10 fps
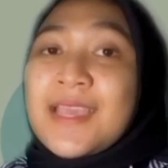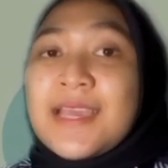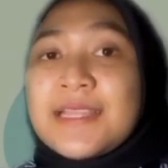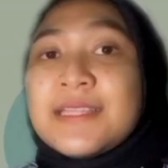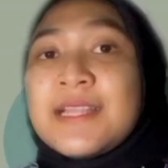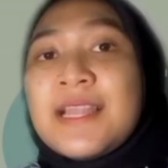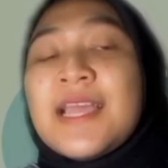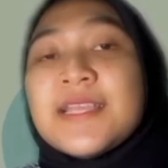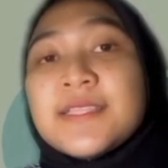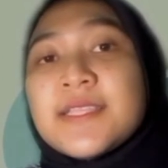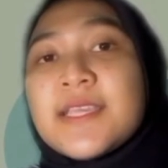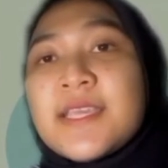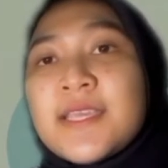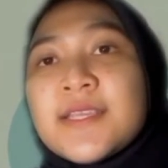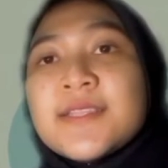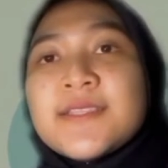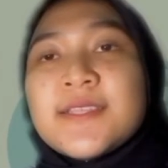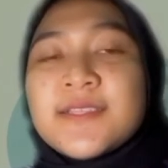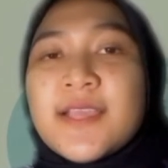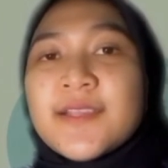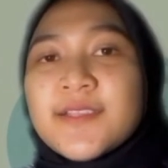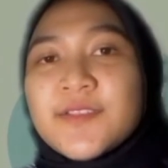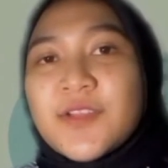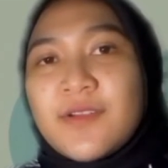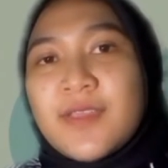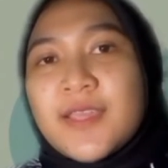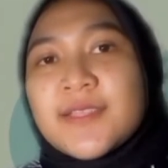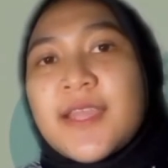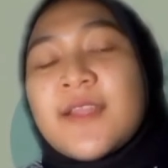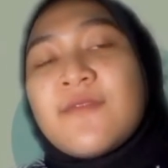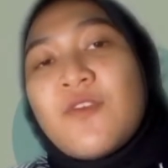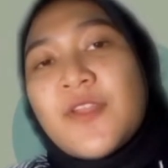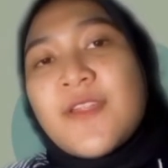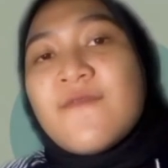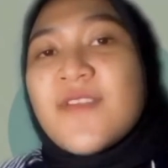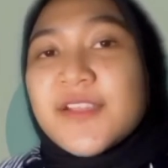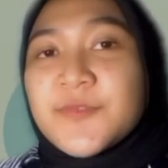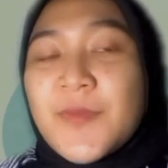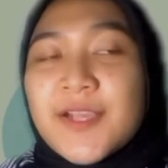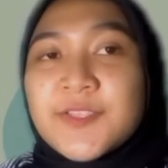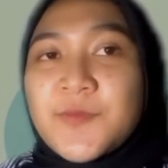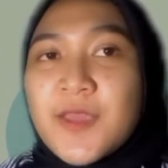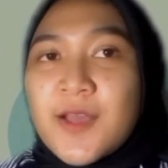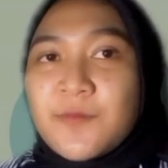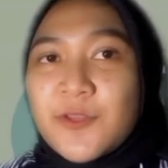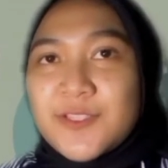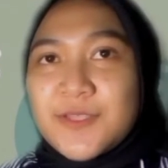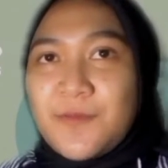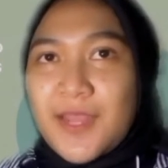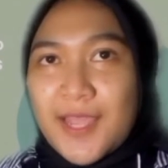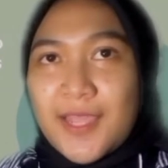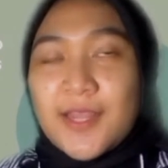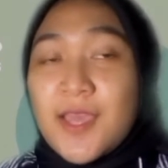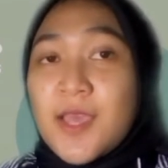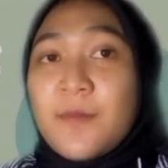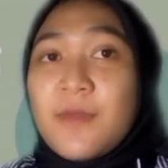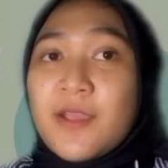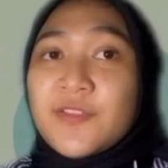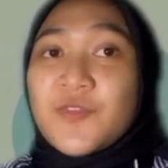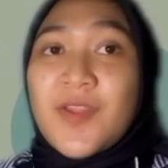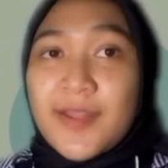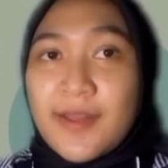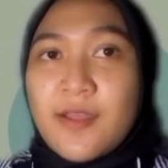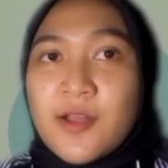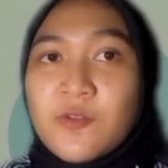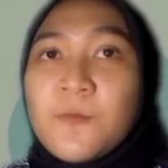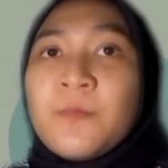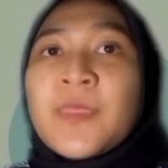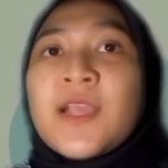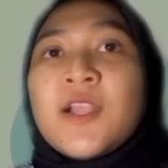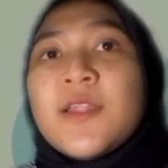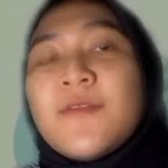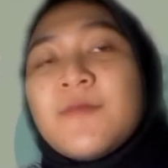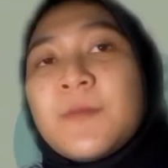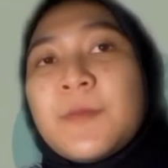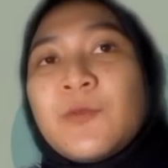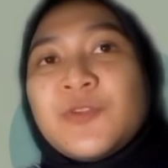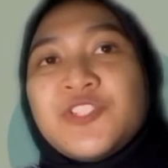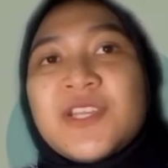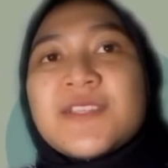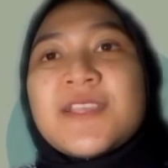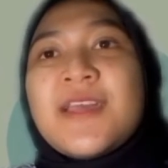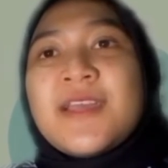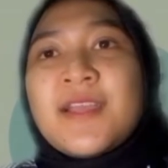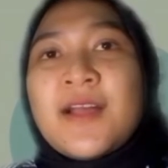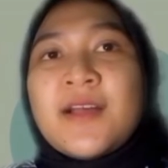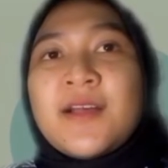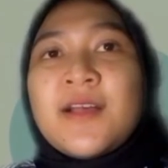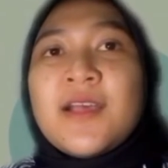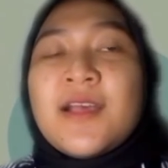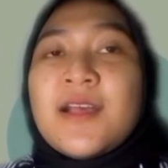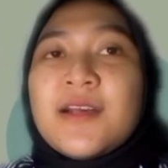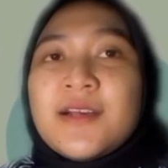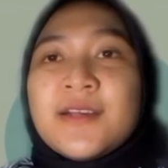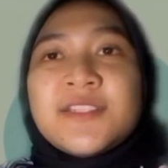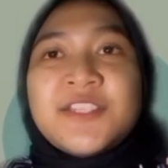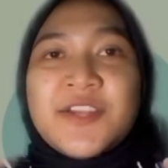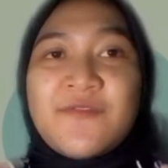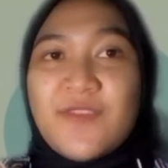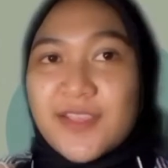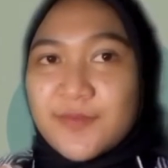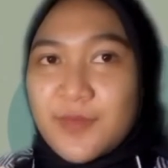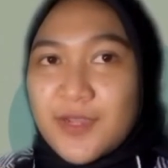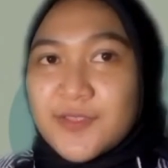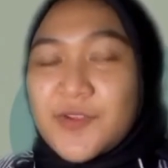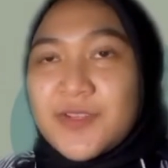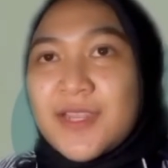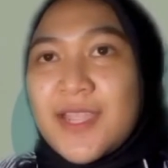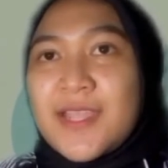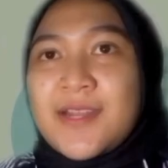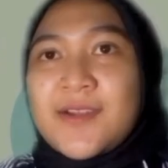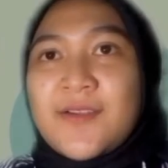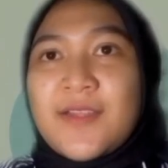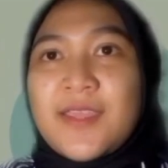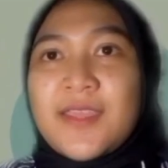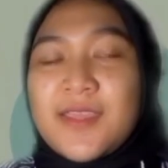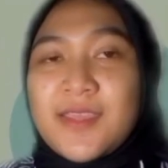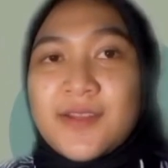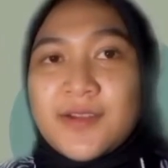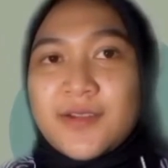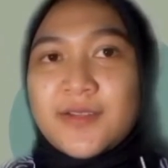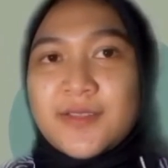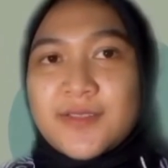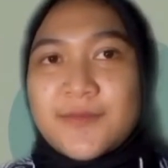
And the last is, these accessories can avoid the face masks become contaminated, because right now a lot of people will just hang out their face masks on their ears